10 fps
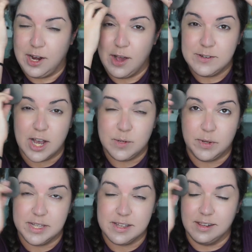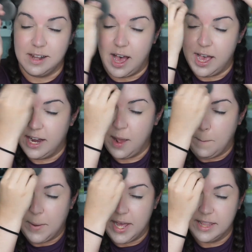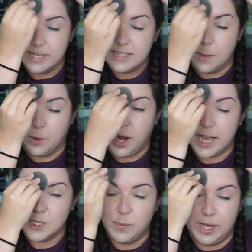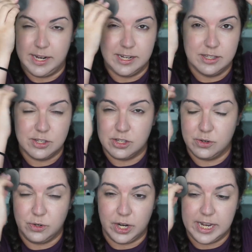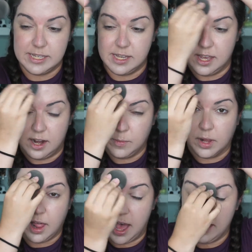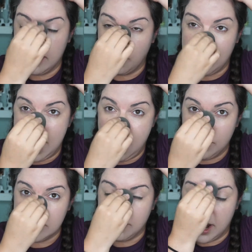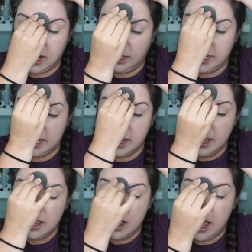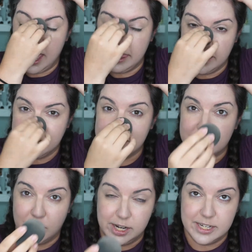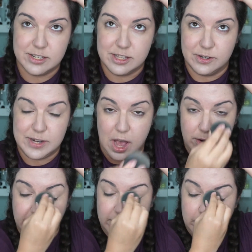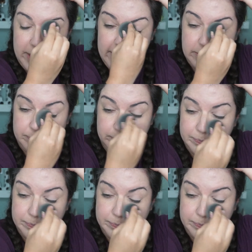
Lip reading: know I've talked about this a lot, but this summer has been so crazy and I'm glad that now it's finally, I think, starting to slow down a little bit.